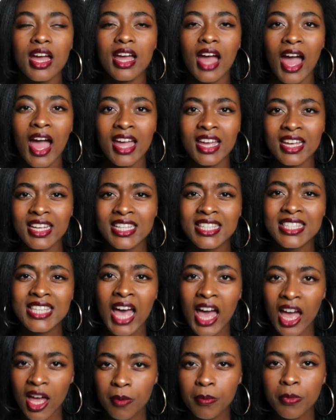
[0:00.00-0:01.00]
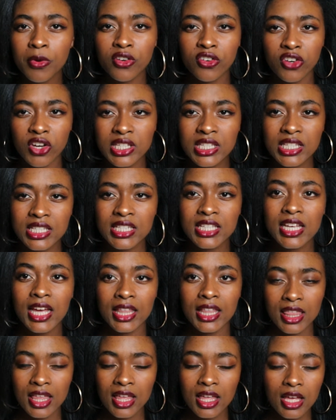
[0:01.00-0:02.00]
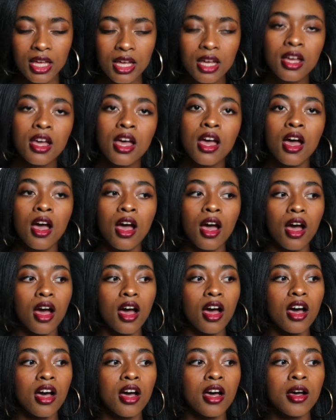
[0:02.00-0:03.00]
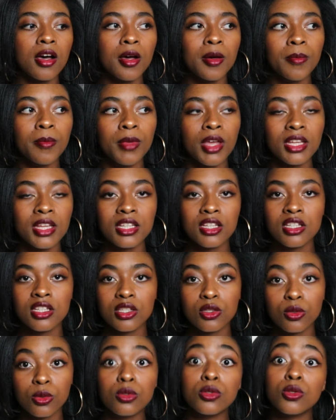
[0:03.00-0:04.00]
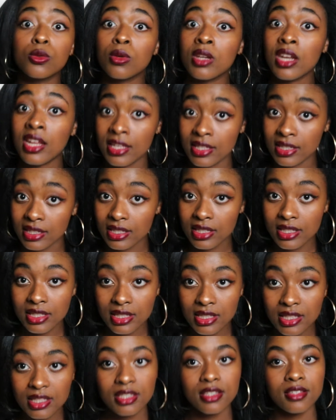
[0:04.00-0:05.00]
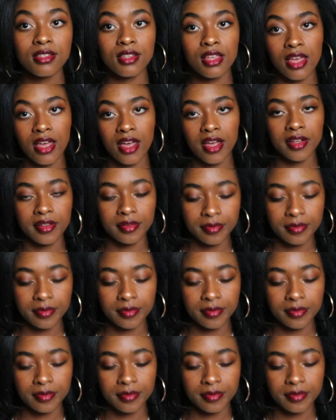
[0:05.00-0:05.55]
It's high porosity, I think, and it is also dense. Yeah.